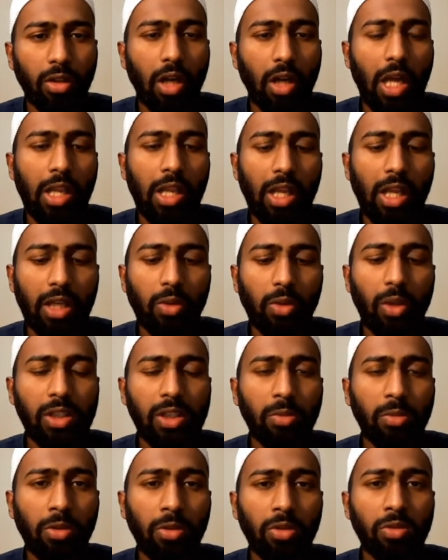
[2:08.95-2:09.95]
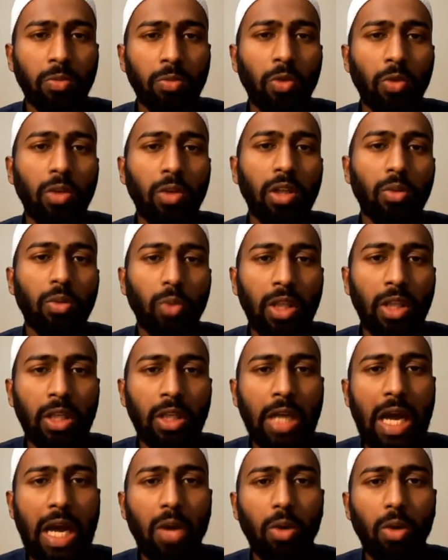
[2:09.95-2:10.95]
And likewise, the Mongoose Mawlid within
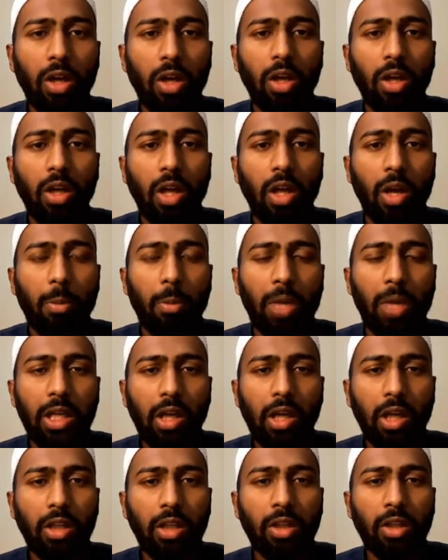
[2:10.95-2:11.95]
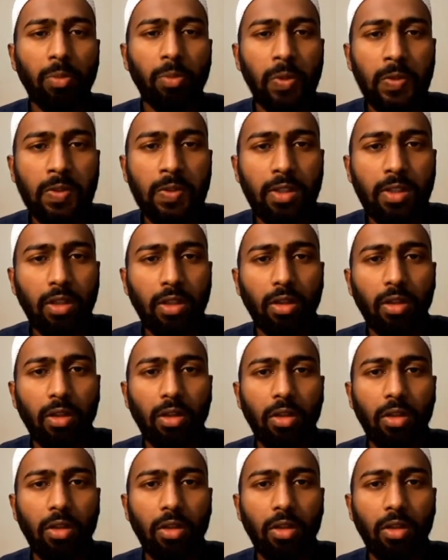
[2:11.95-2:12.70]
our Malayali community.